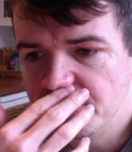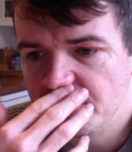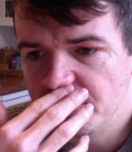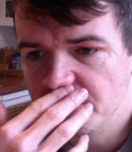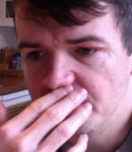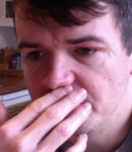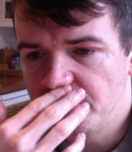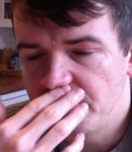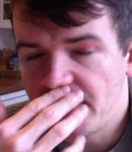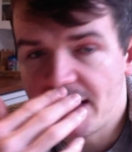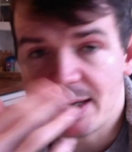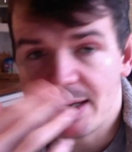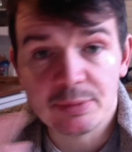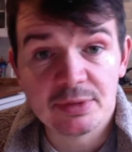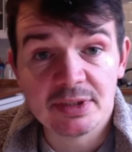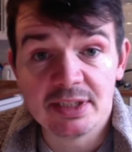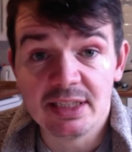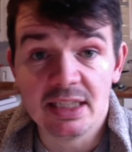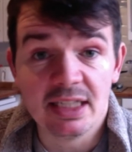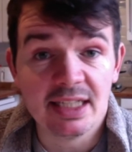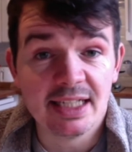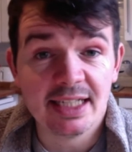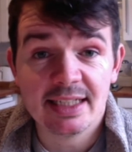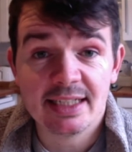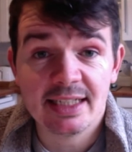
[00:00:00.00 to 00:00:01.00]
perhaps the
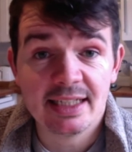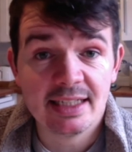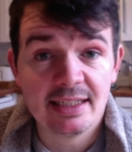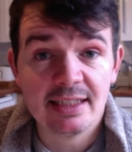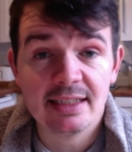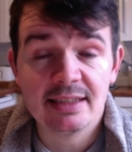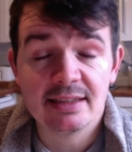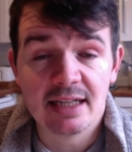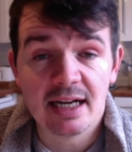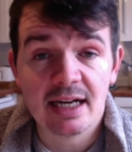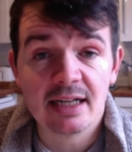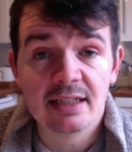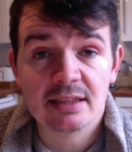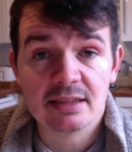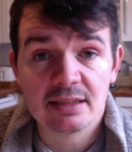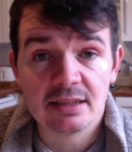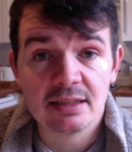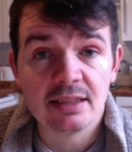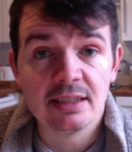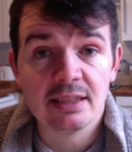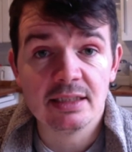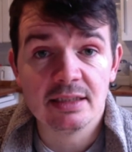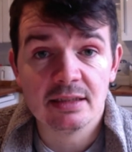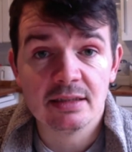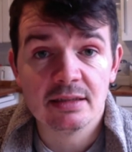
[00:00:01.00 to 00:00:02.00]
Airking is
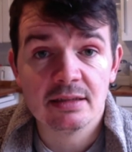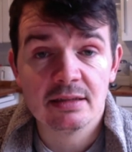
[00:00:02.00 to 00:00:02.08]
actually